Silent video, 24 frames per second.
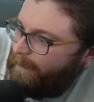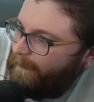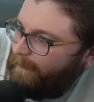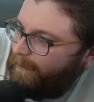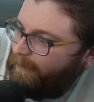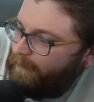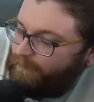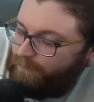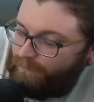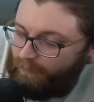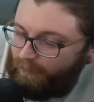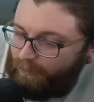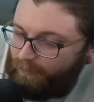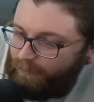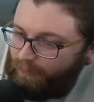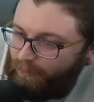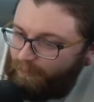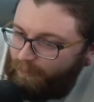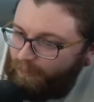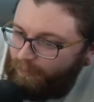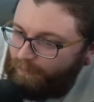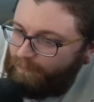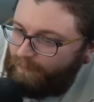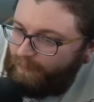I'd drink
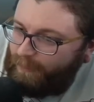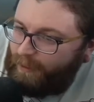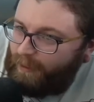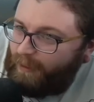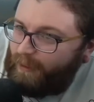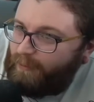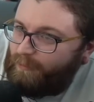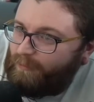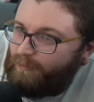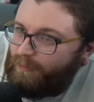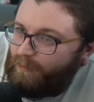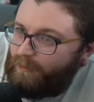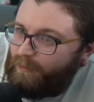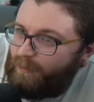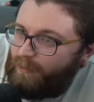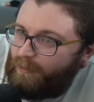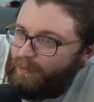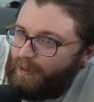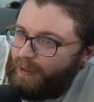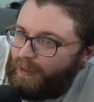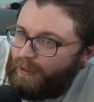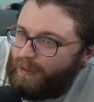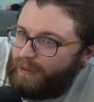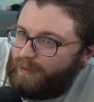more if I had more.
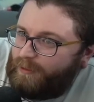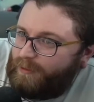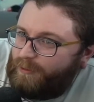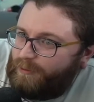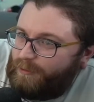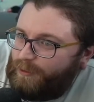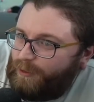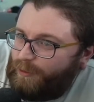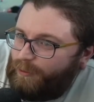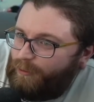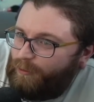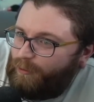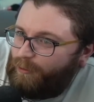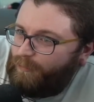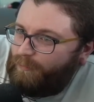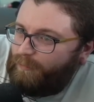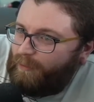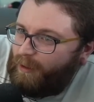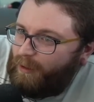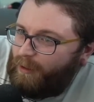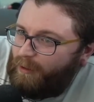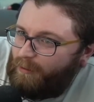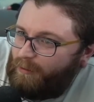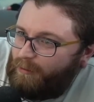I guess there's a third
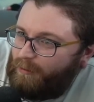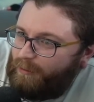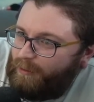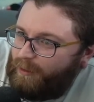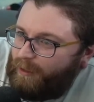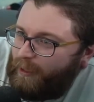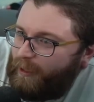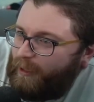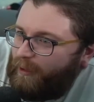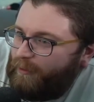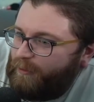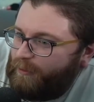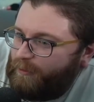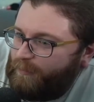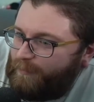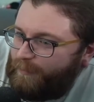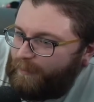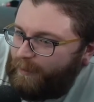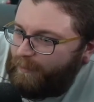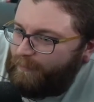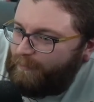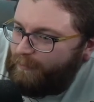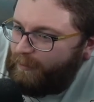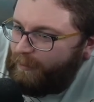bottle in the house,
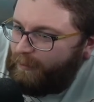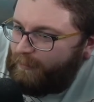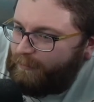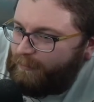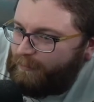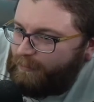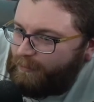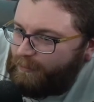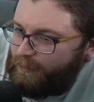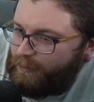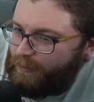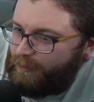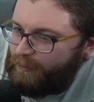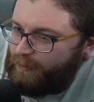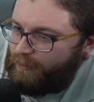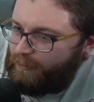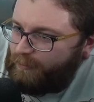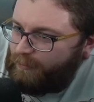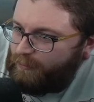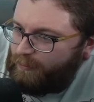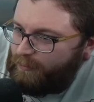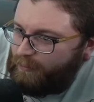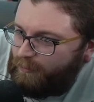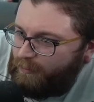but I probably
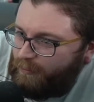shouldn't.